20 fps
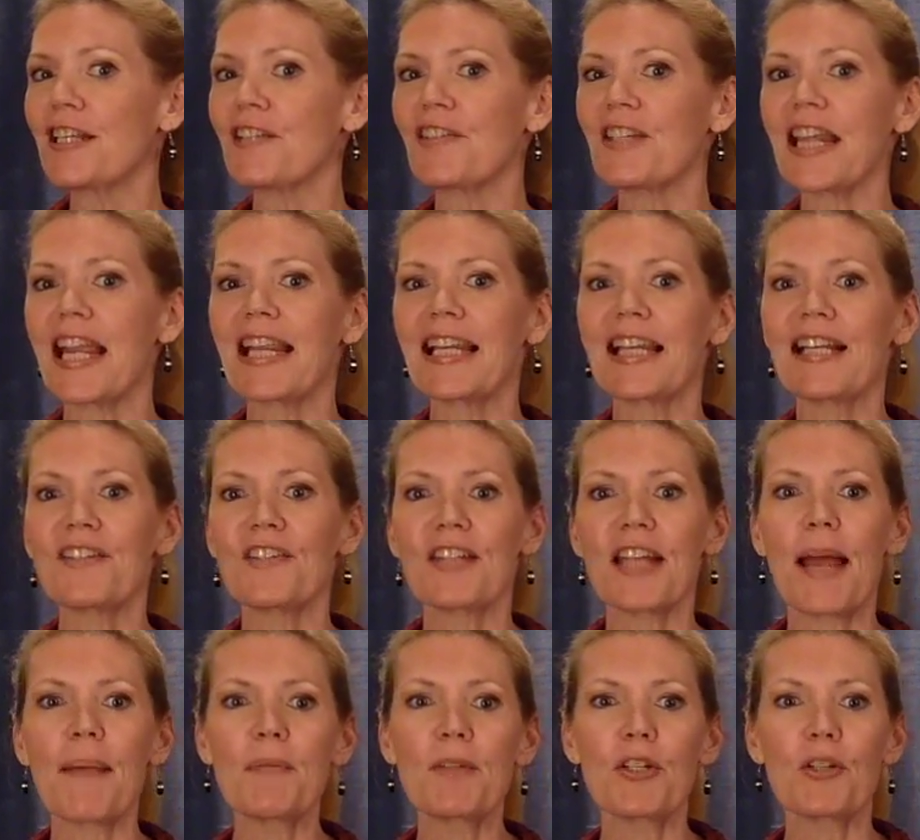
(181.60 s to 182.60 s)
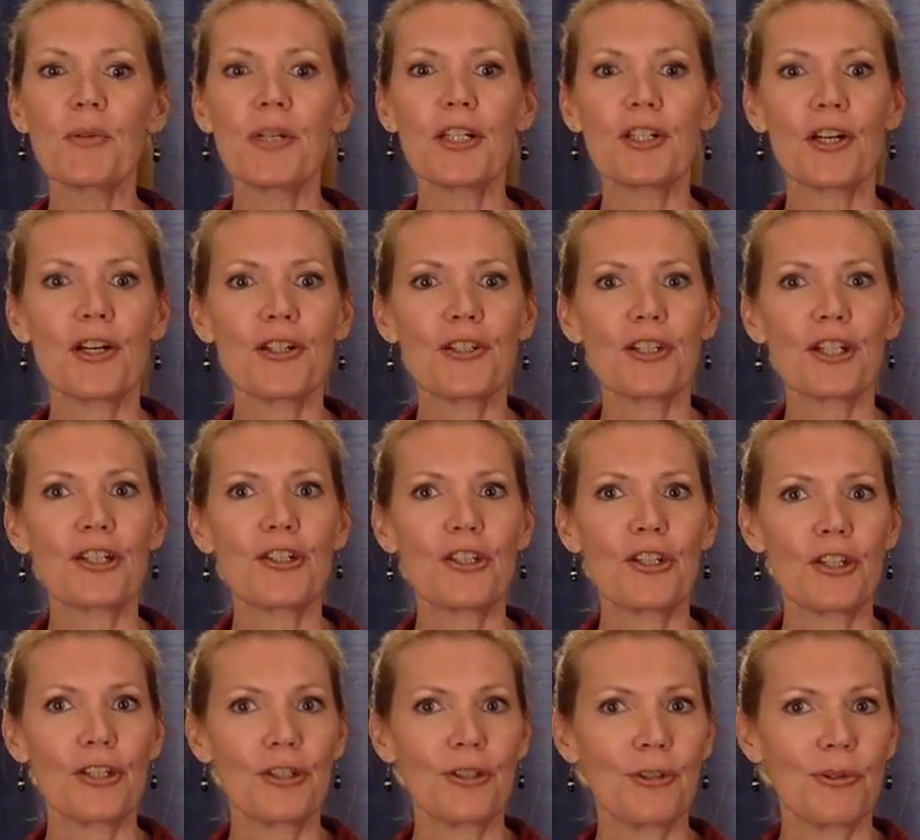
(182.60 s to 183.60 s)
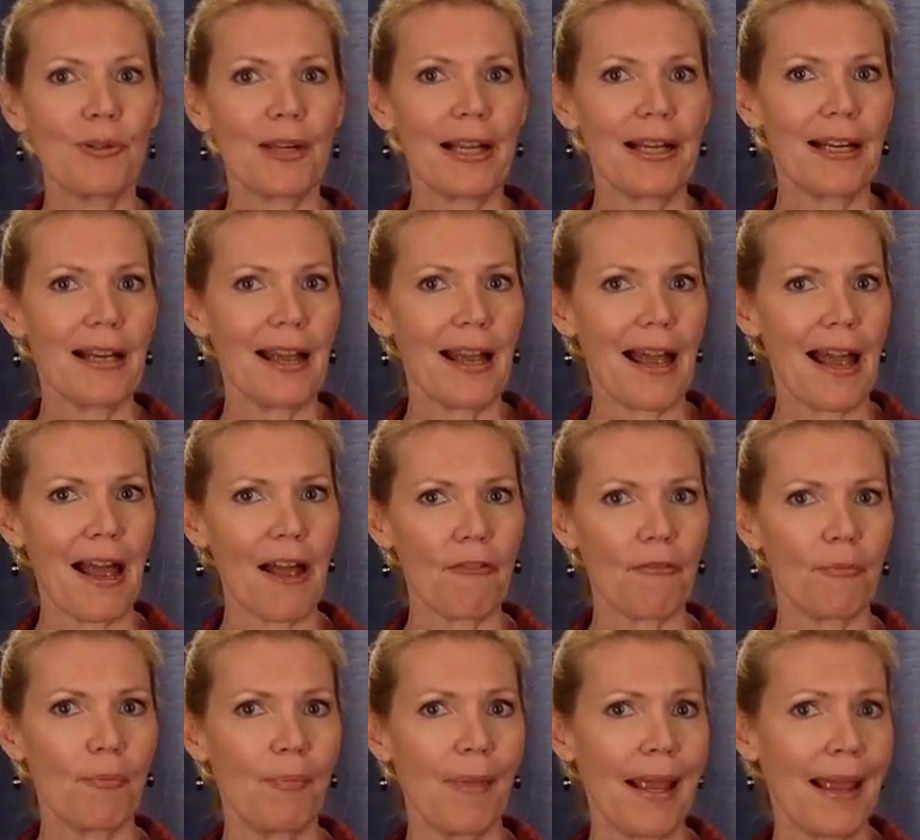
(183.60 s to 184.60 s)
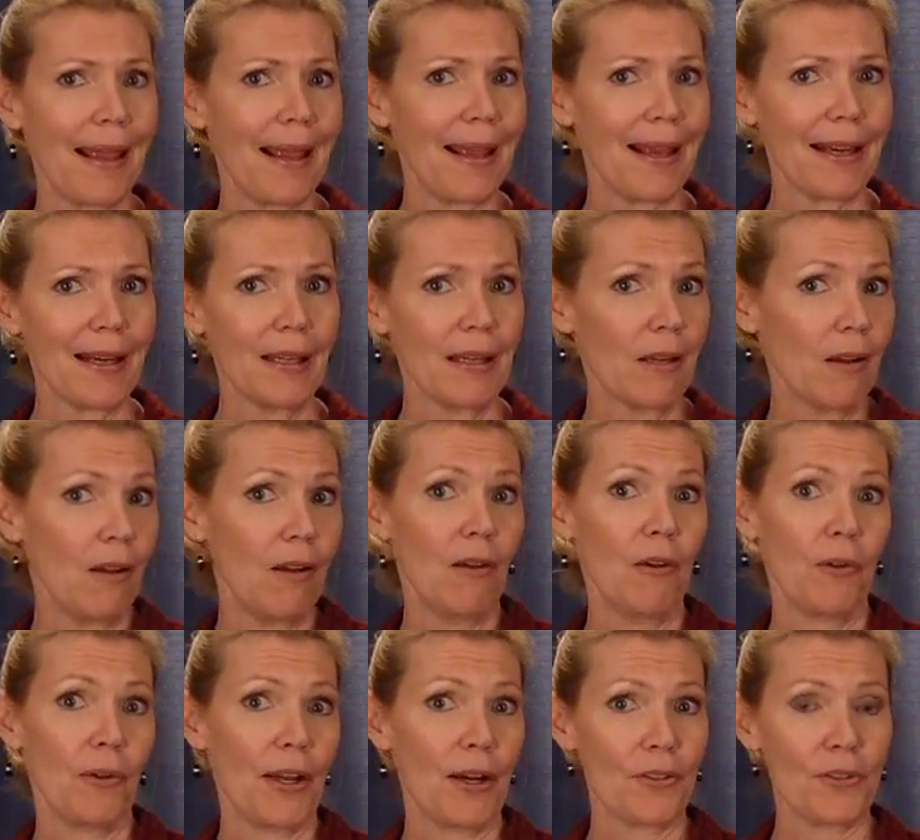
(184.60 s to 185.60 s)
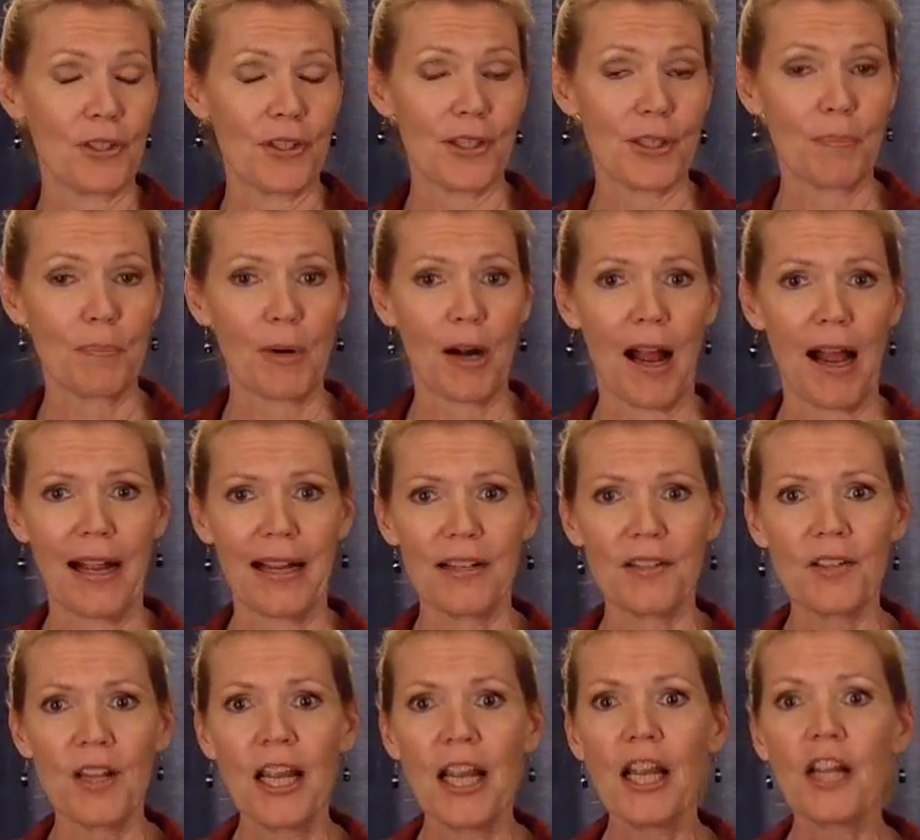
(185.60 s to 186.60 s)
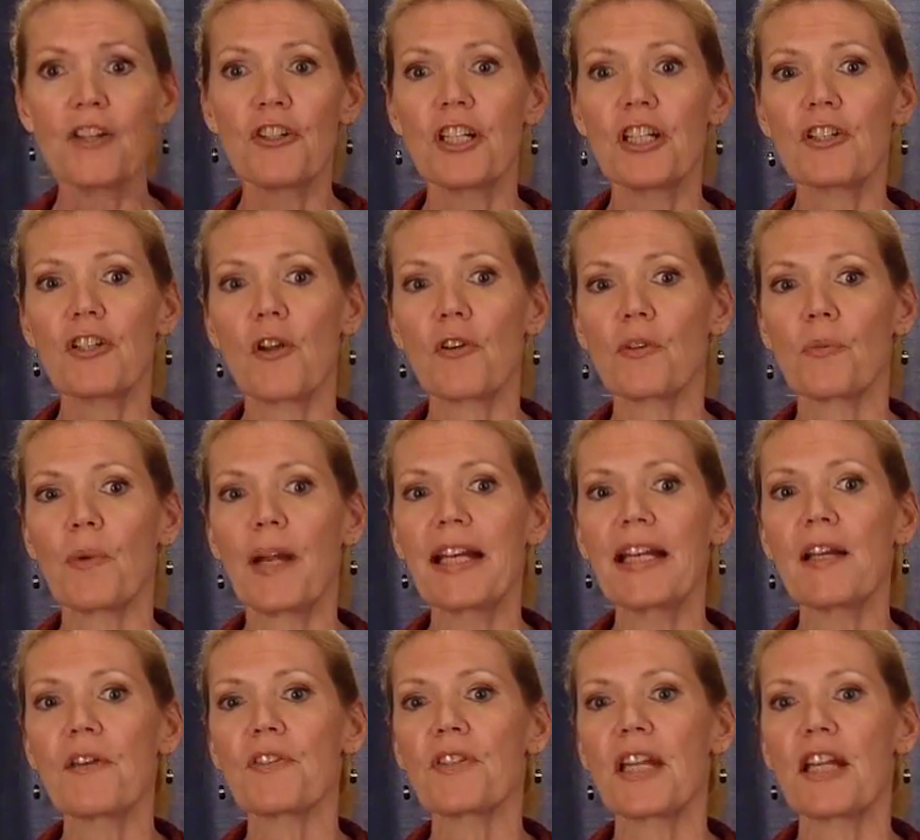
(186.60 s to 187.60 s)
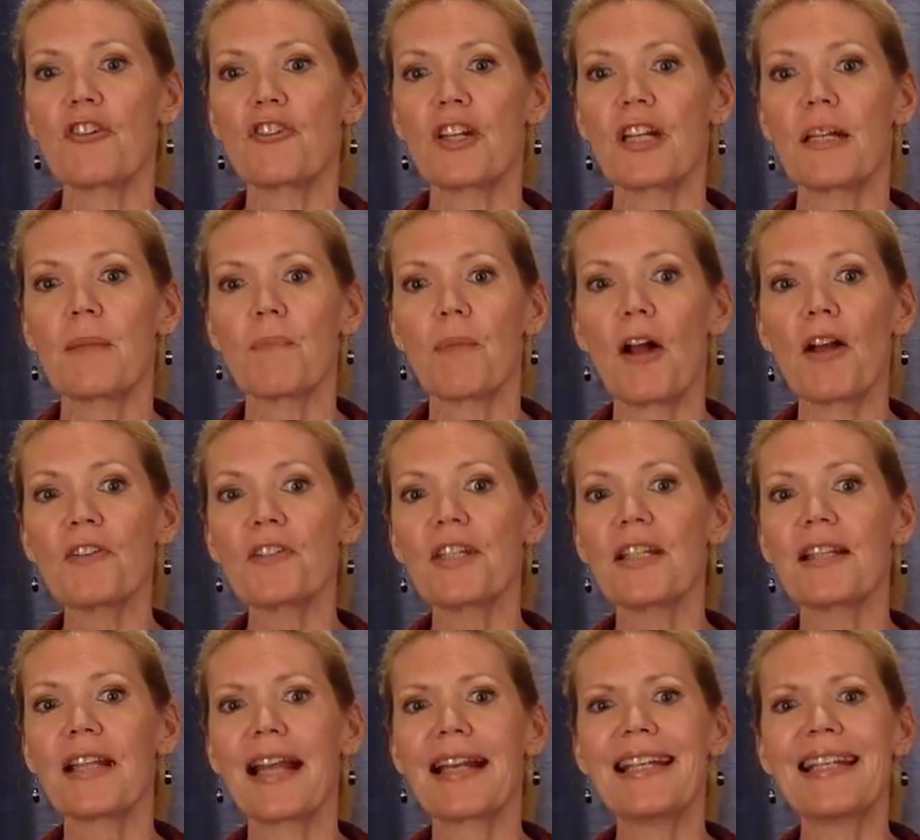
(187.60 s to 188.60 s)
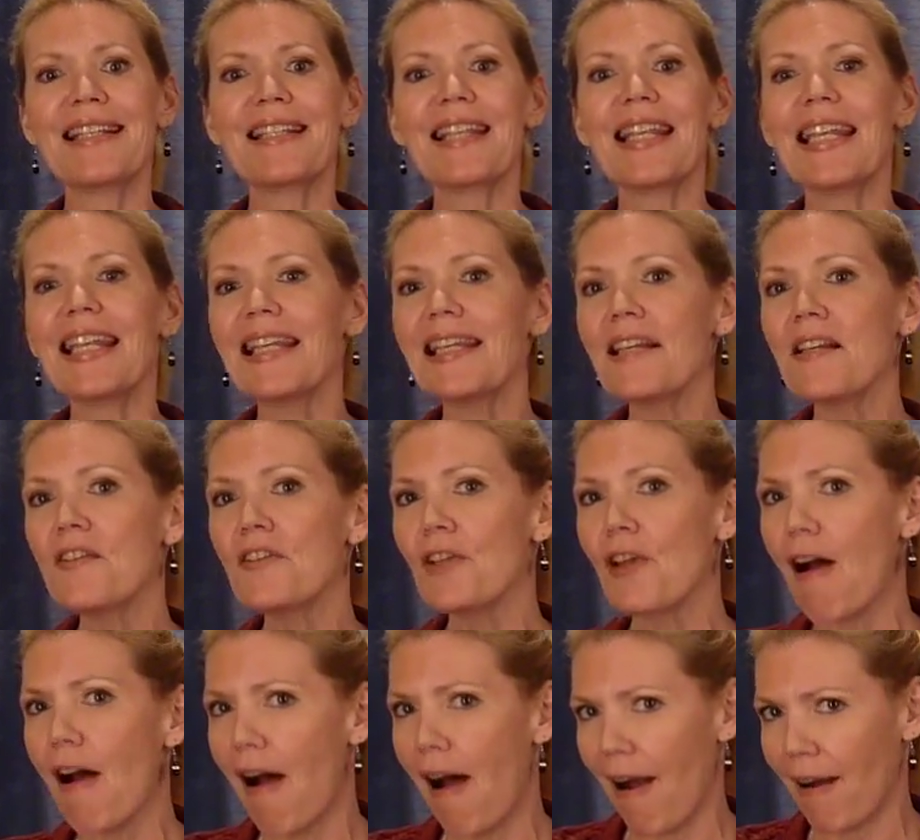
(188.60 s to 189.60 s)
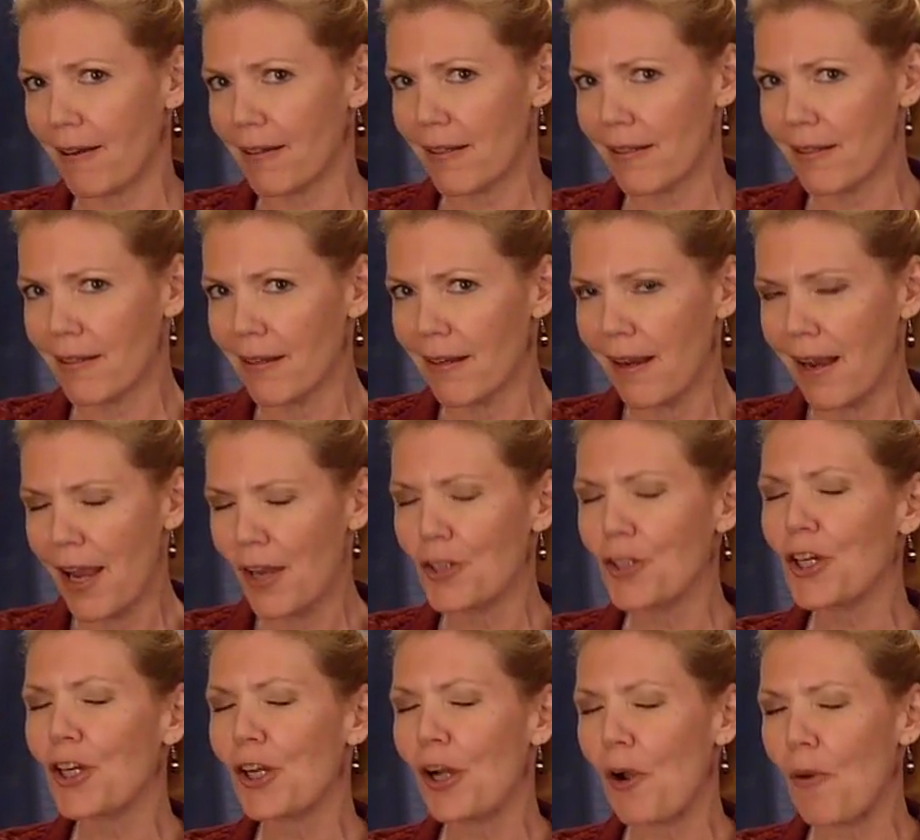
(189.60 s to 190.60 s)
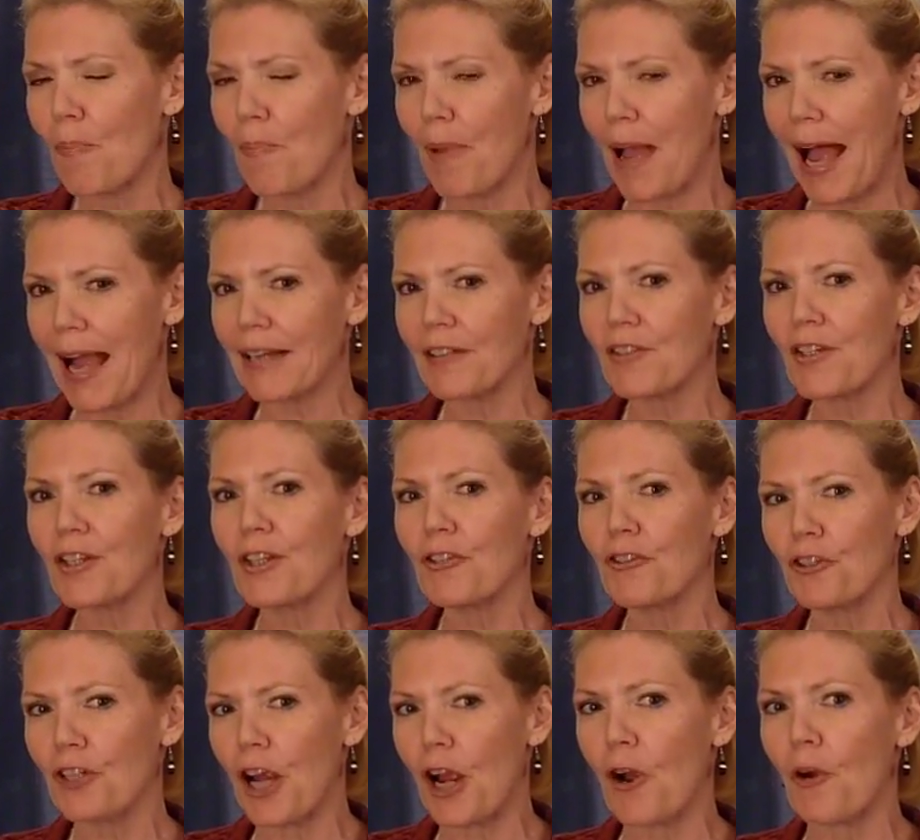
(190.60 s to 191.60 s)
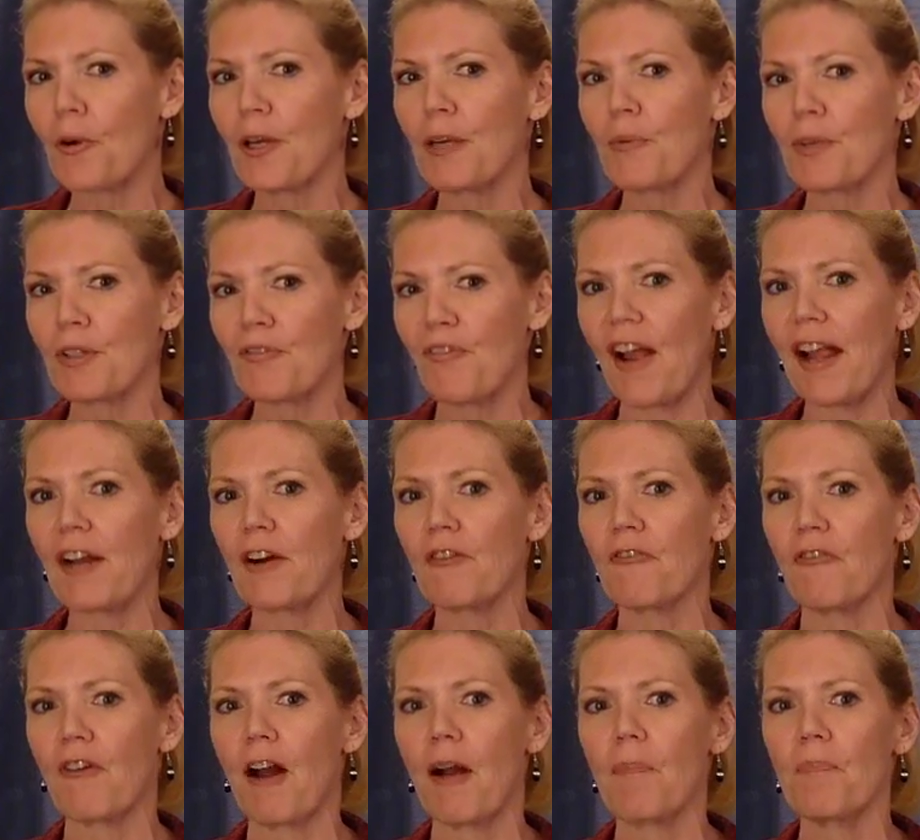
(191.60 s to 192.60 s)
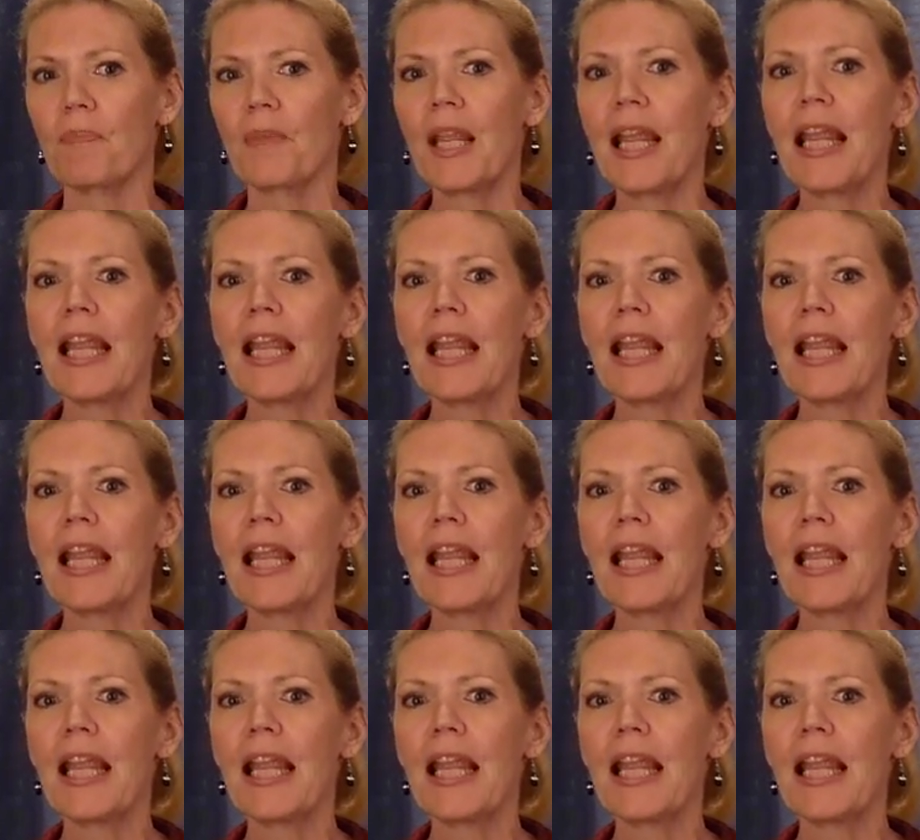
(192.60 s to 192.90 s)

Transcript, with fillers: is taking steps to return to Two and a Half Men. Oh, there's a surprise. Sheen told a radio station in Boston that he's in talks to go back to the show he was fired from.